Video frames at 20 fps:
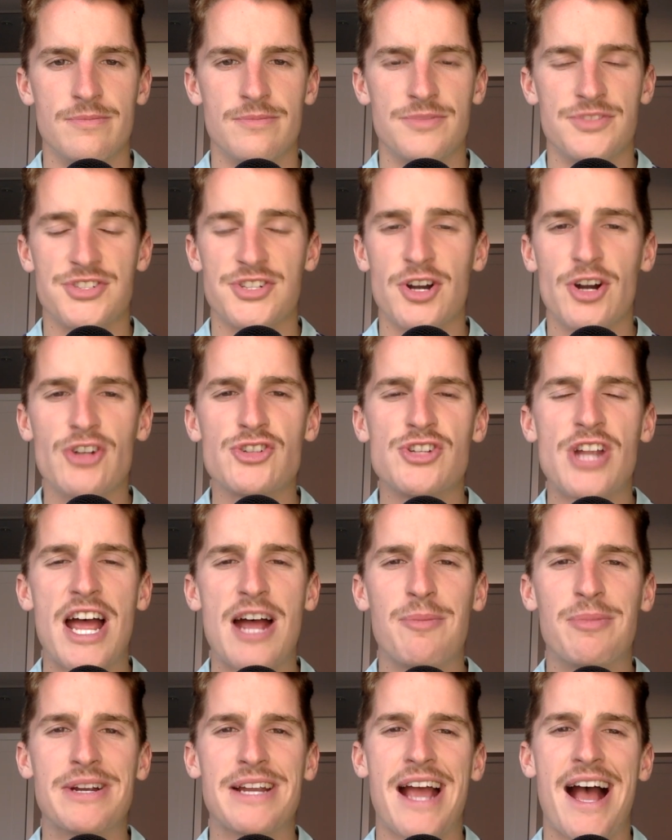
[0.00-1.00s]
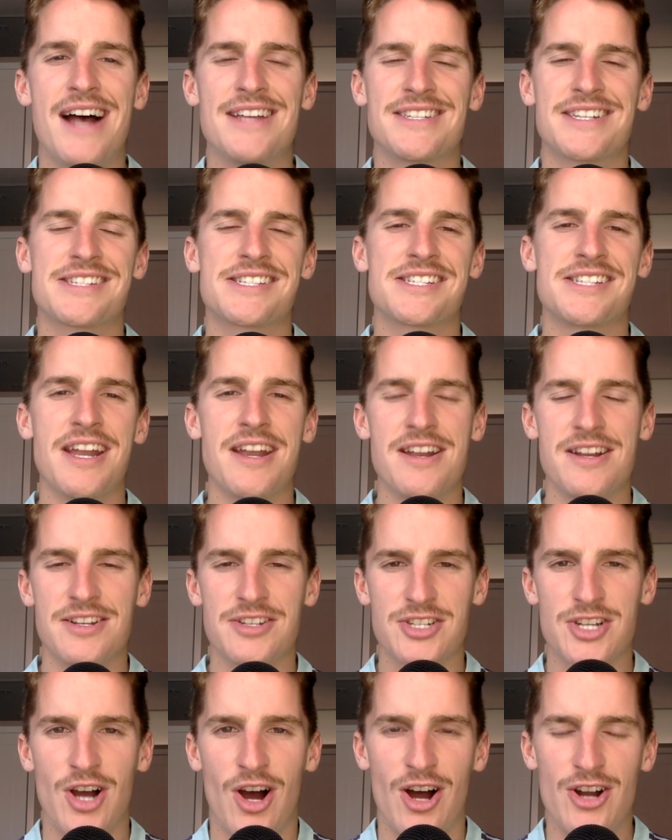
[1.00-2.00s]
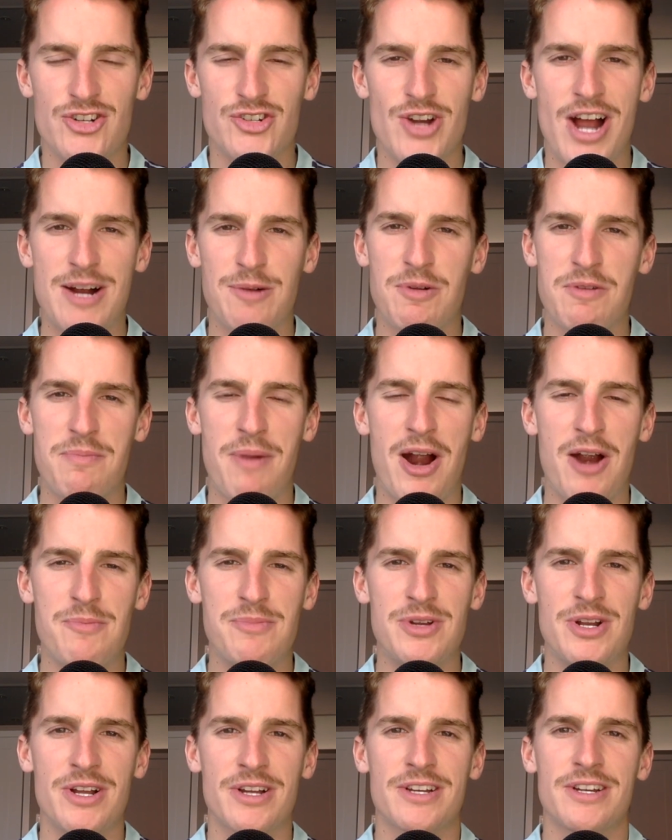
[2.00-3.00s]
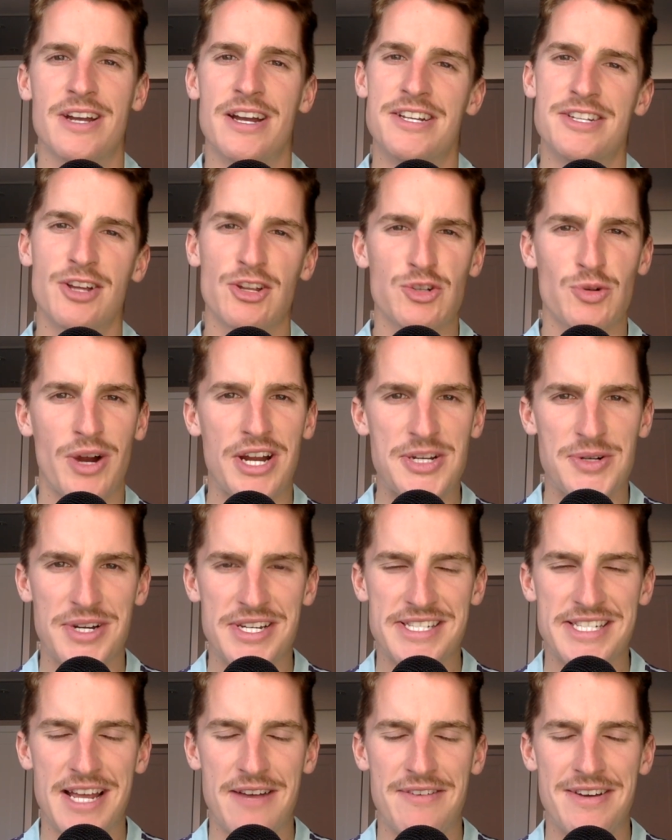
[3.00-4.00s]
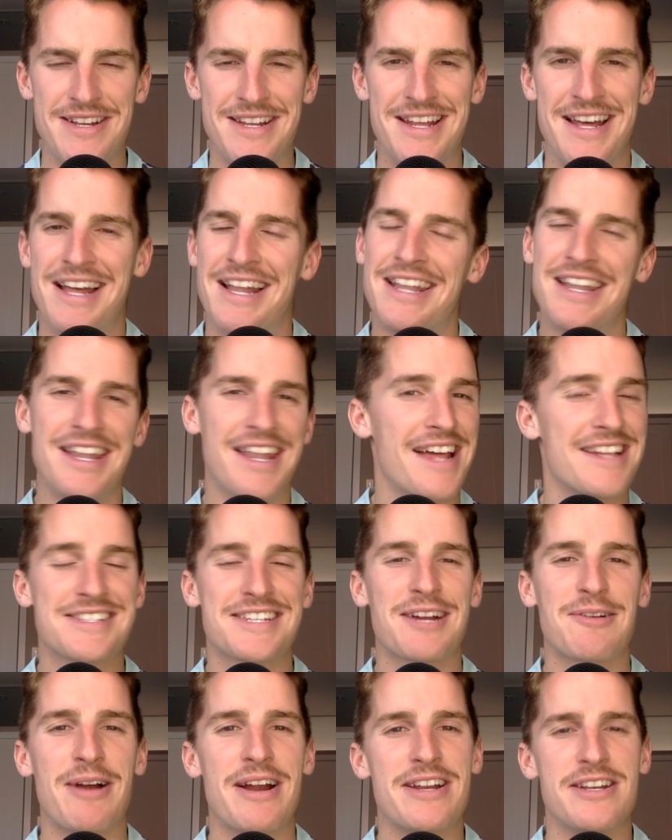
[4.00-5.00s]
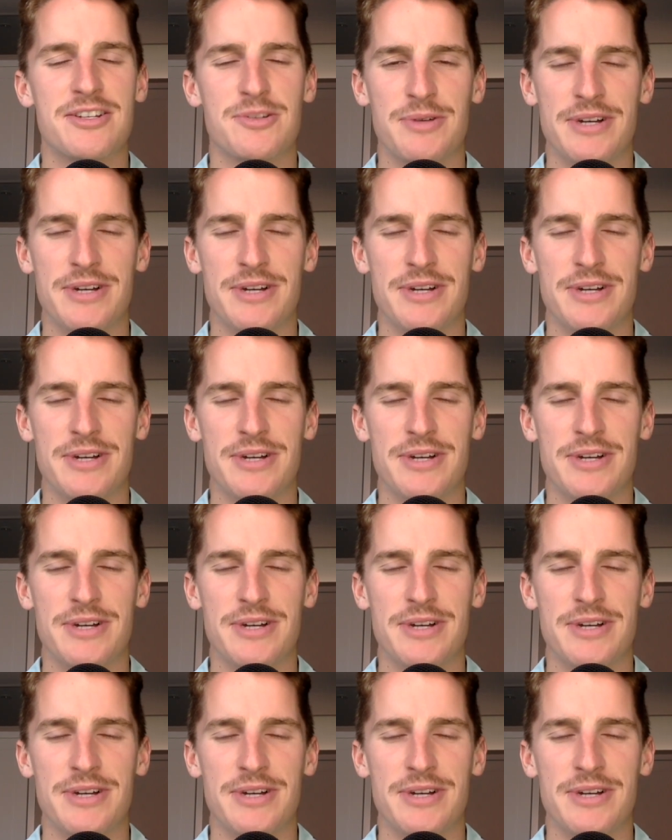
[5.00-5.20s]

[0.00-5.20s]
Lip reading: Serge Gnabry has extended his contract with Bayern Munich until 2027. Let's get right into